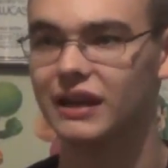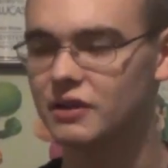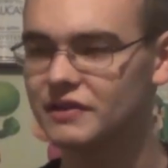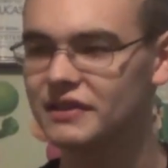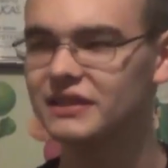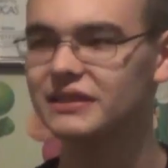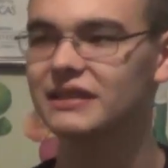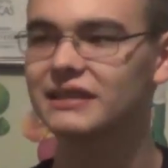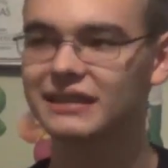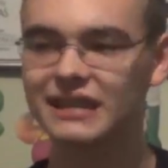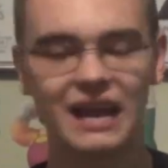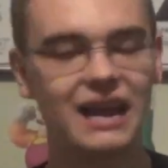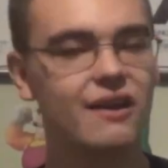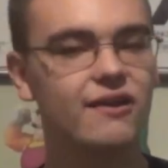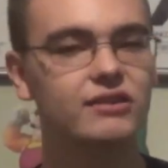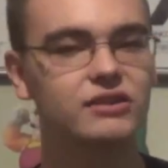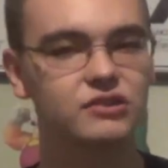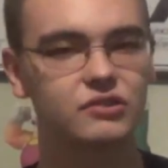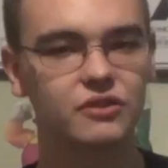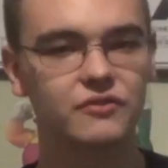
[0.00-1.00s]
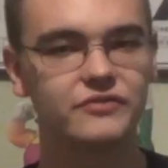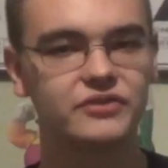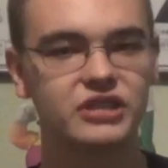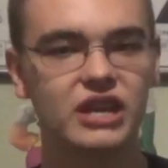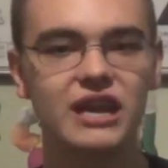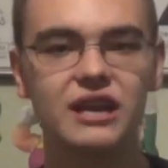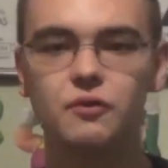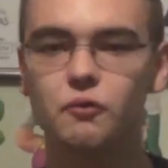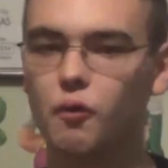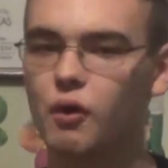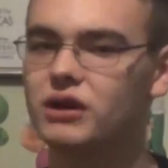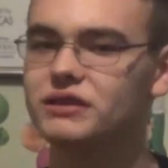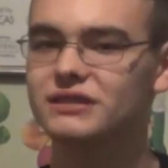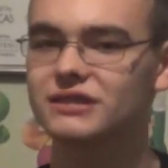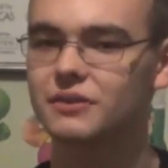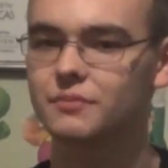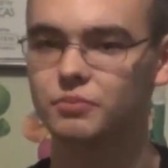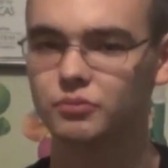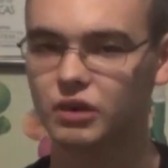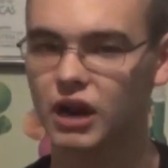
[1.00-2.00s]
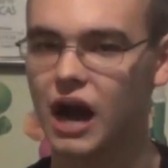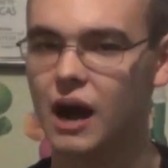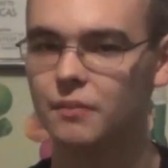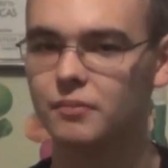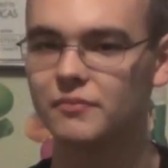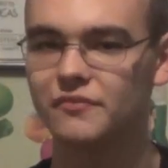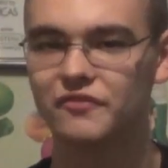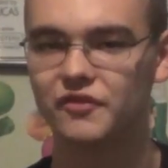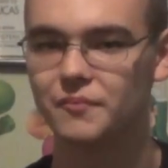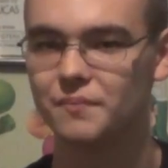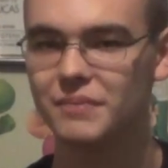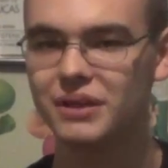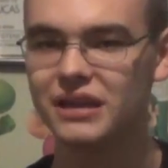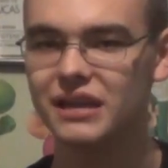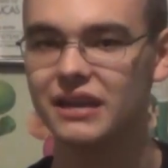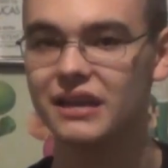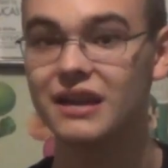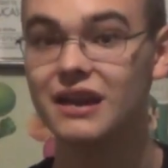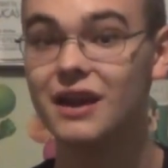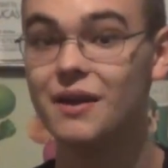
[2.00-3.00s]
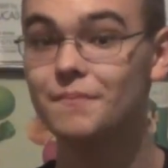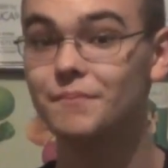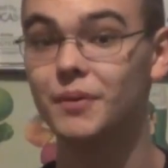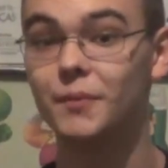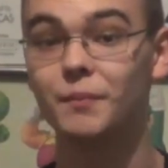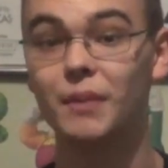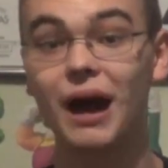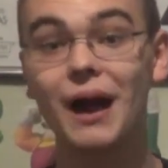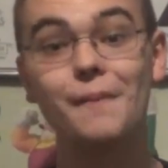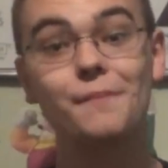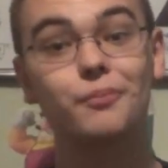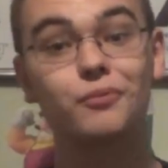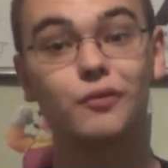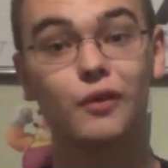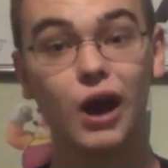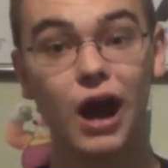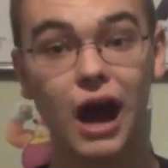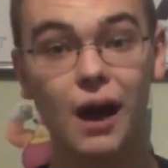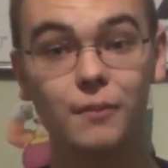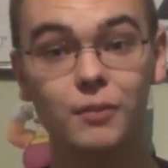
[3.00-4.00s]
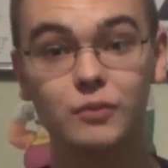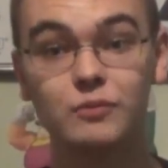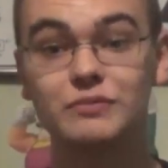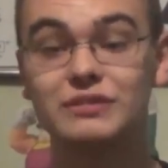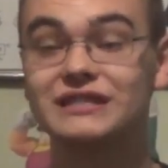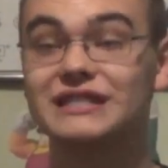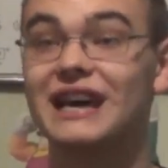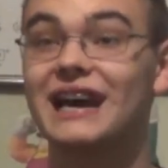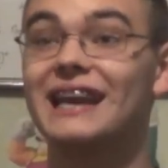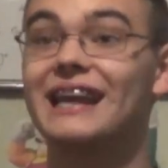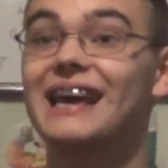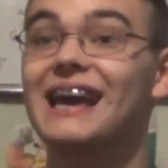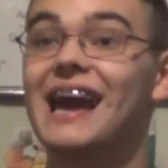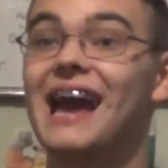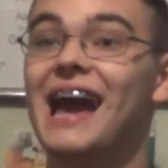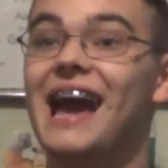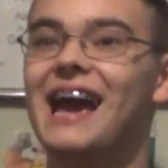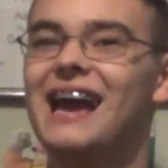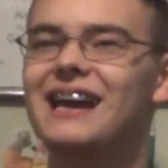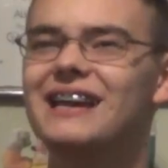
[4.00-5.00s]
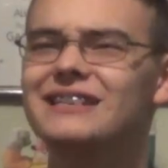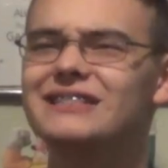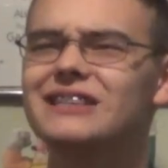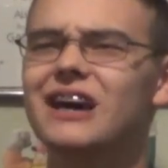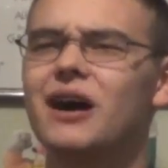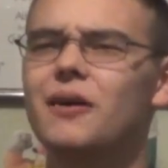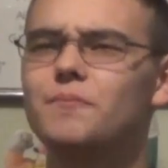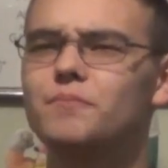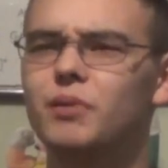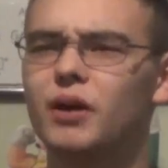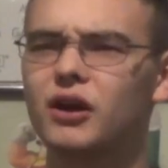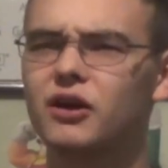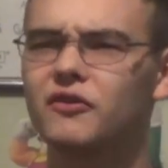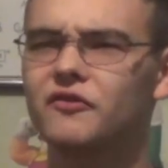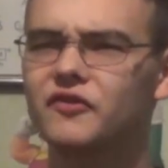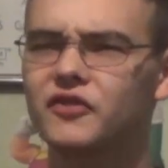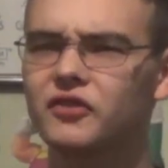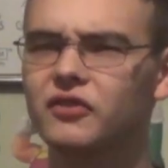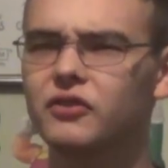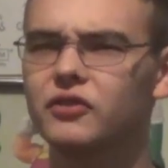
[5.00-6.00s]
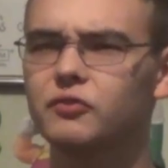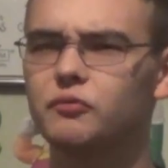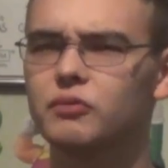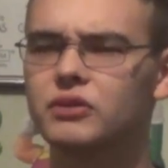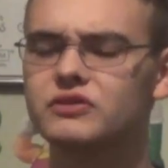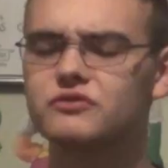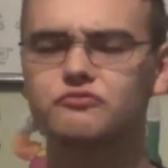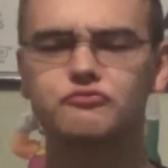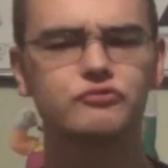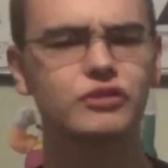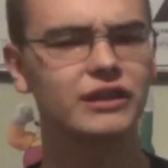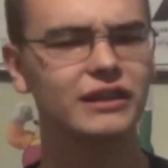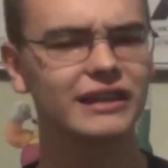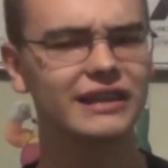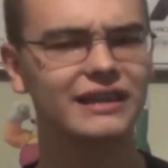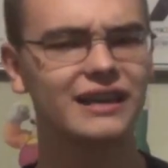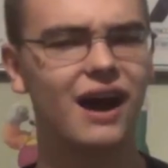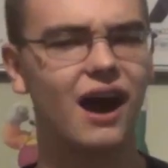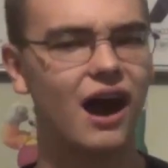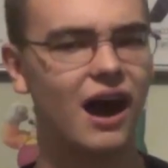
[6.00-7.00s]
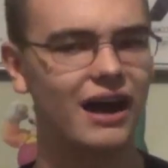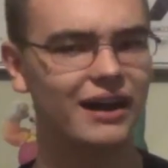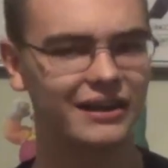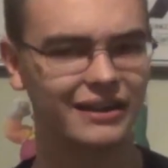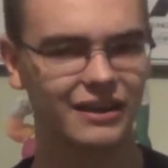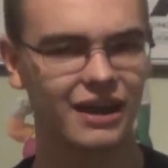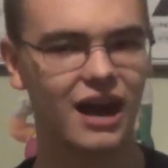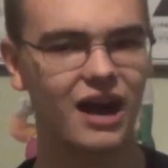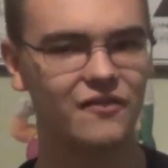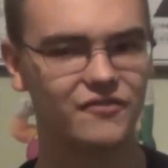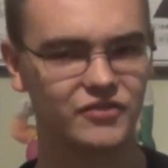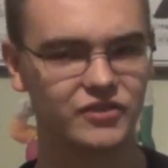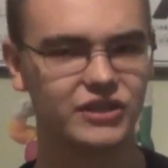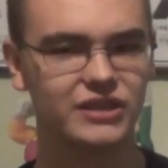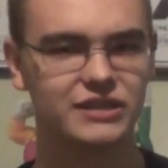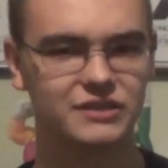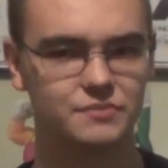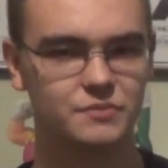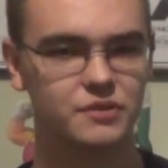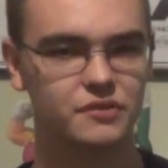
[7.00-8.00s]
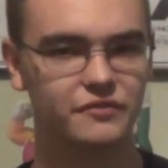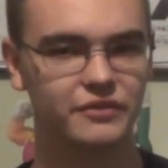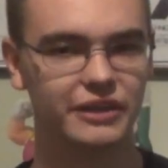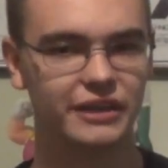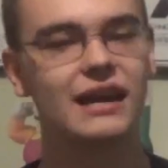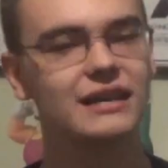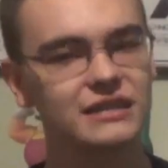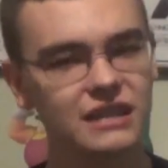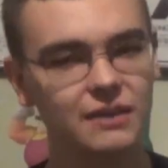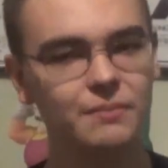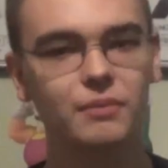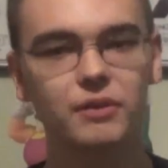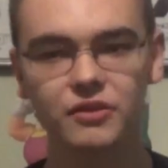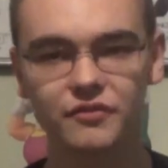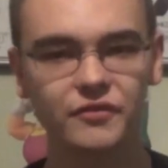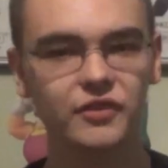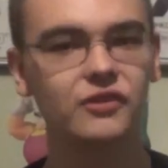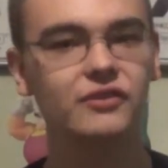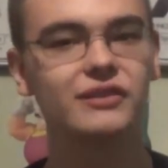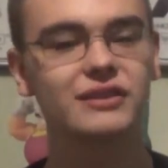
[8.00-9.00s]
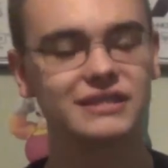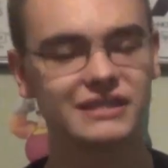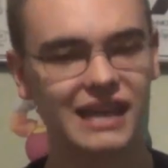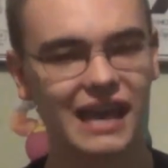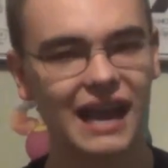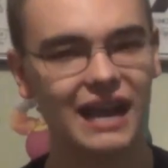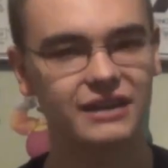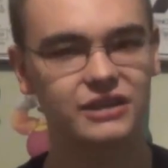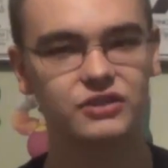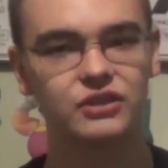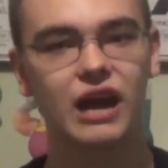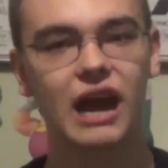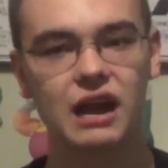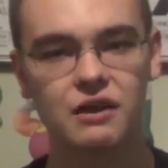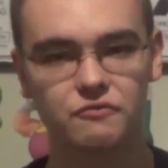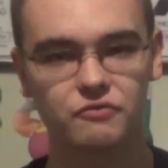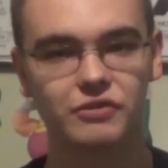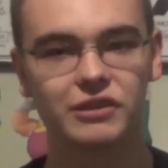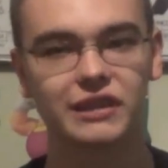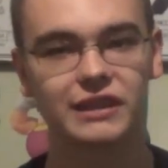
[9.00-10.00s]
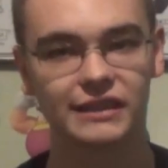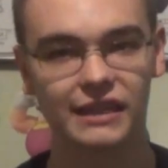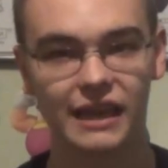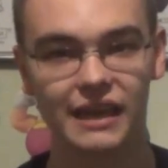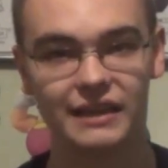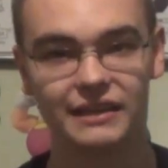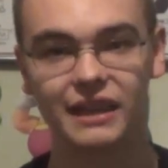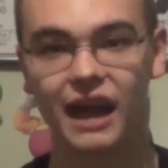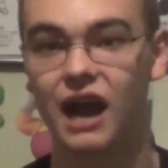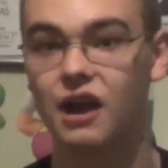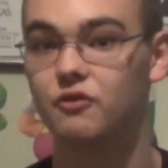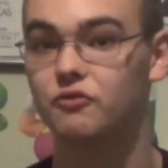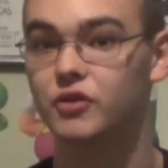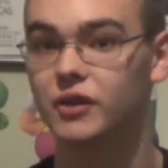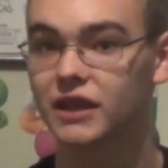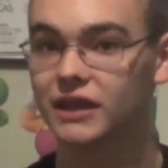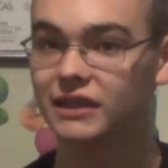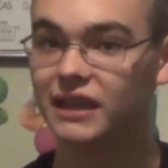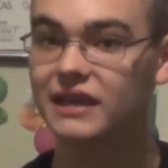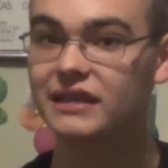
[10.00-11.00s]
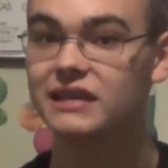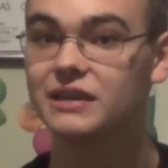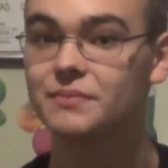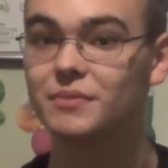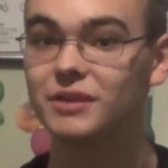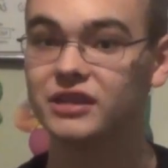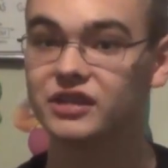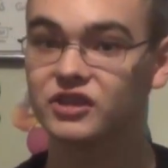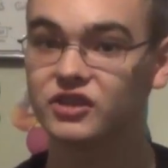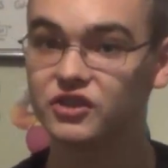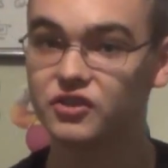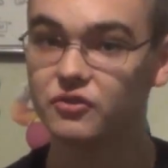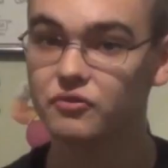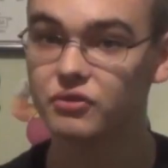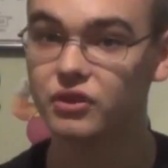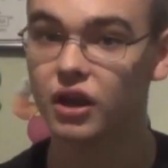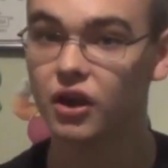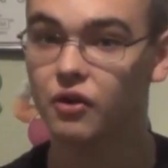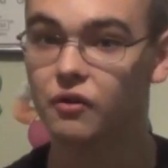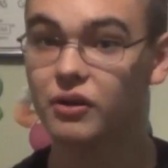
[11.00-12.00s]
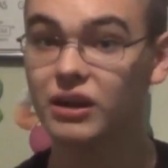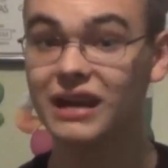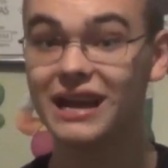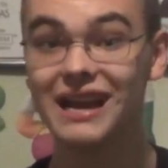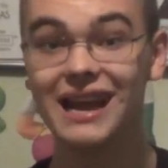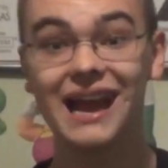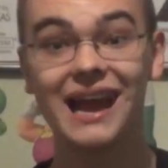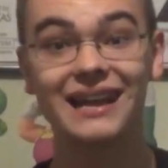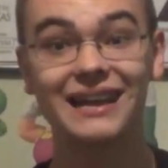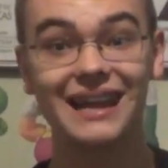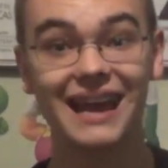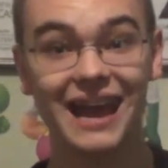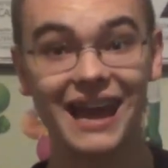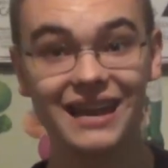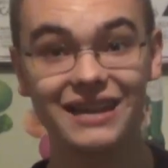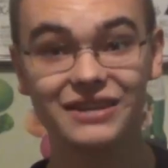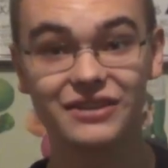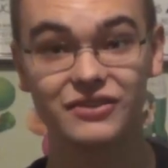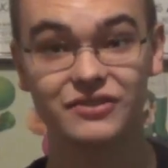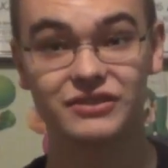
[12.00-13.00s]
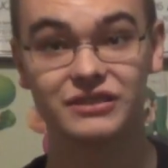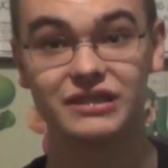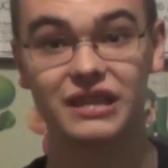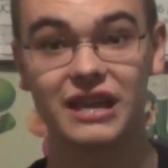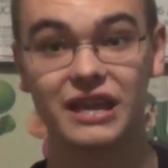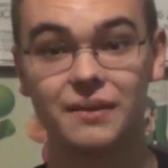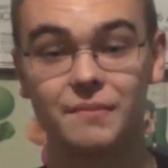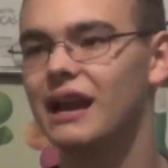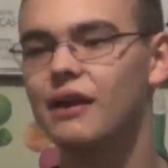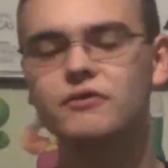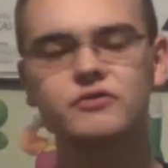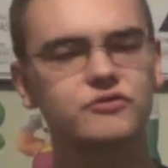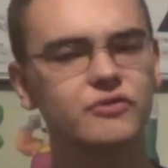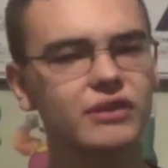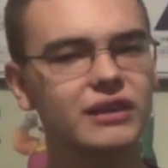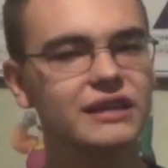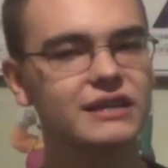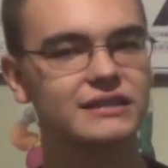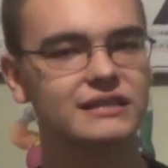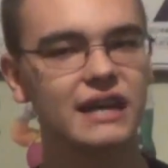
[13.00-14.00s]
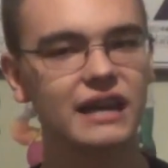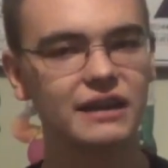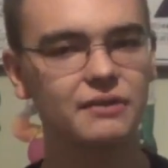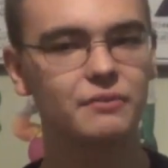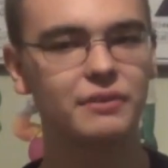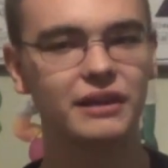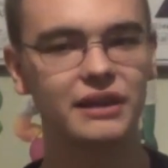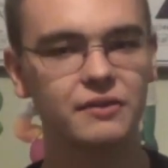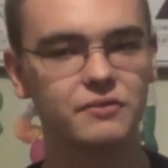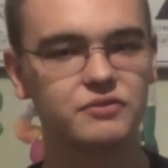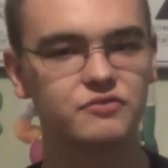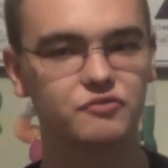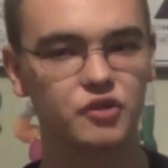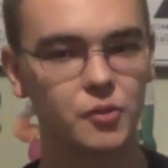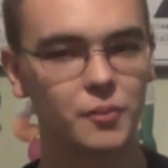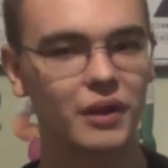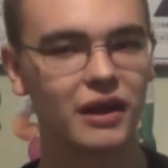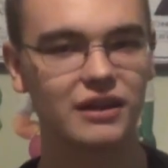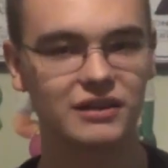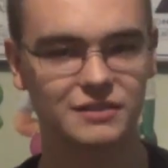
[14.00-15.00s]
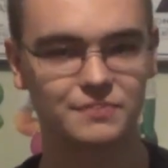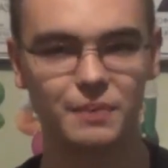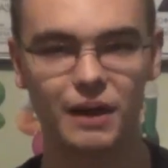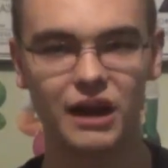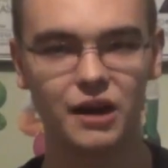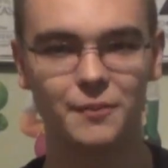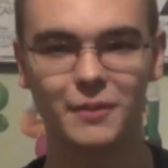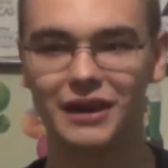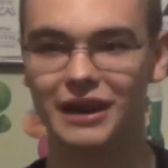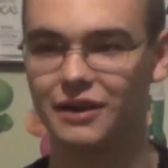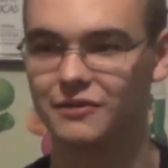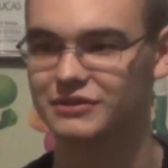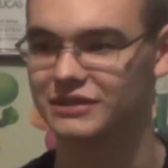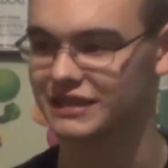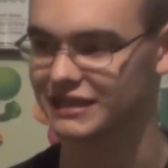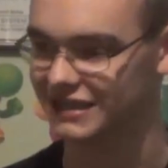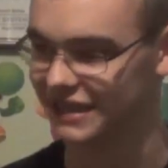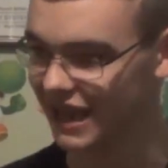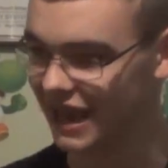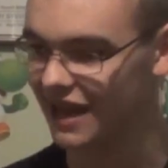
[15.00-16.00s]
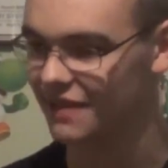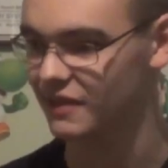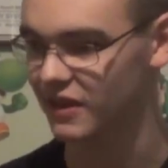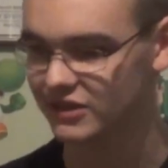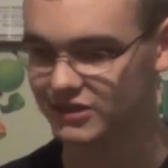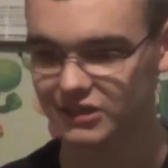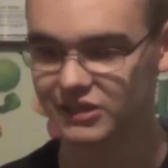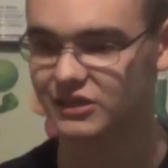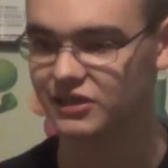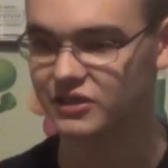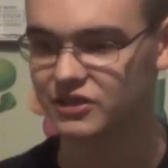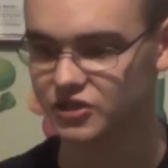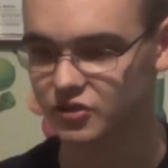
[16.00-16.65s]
But I think the character of Jake wasn't a problem for me, but my problem was that Asa Butterfield was really on and off in this movie. Asa Butterfield is an actor I really like. I really like him in Hugo and Ender's Game. And I was really excited when he was rumored as Spider-Man. I was like, yeah, that's a good